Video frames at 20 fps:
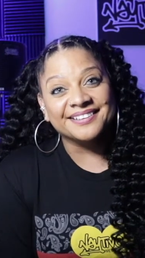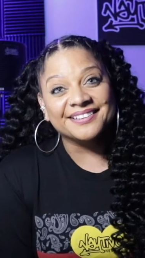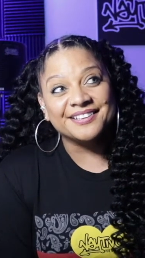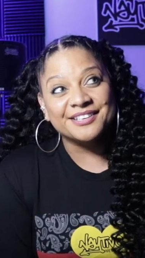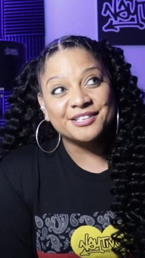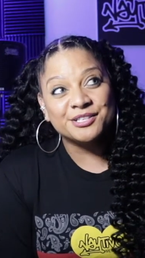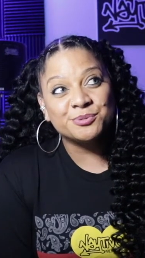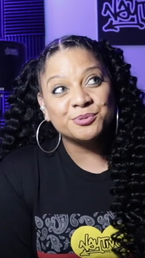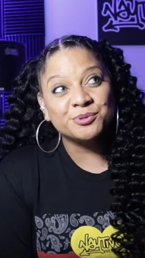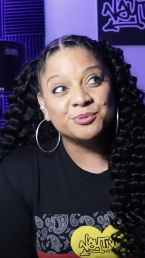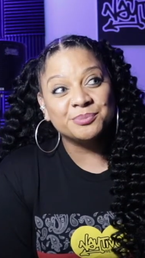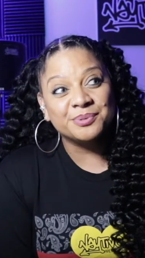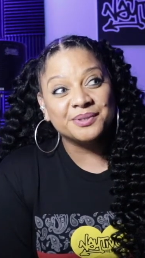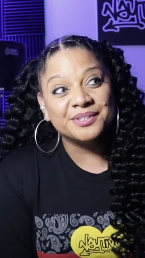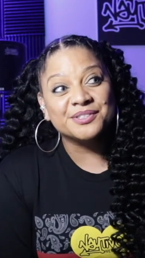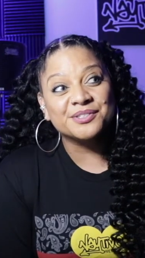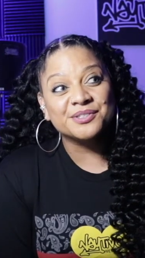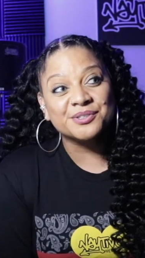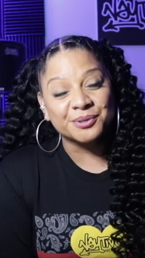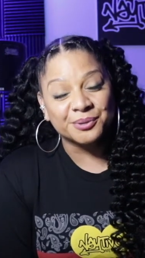this would be
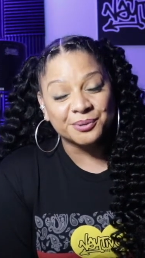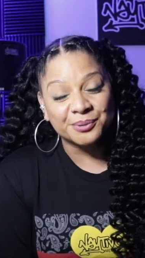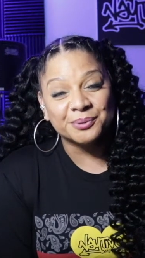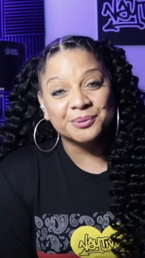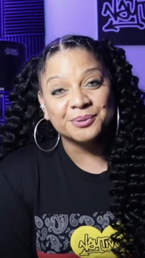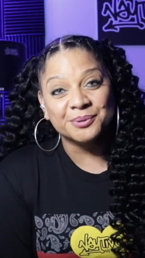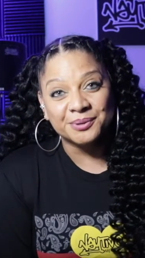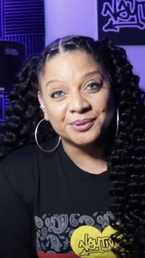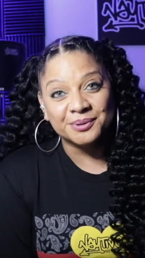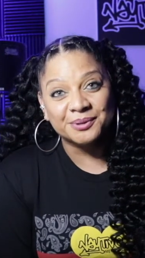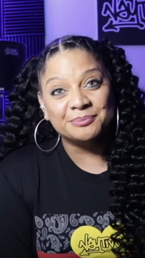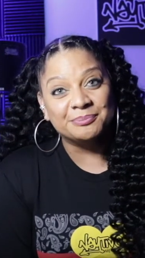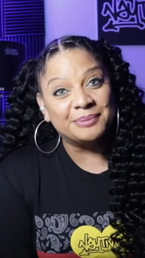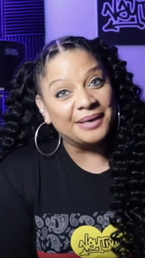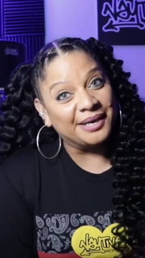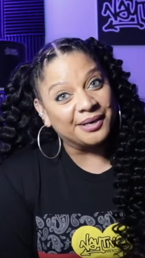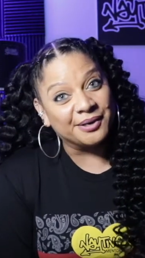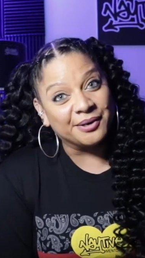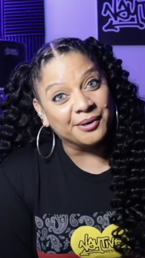so good back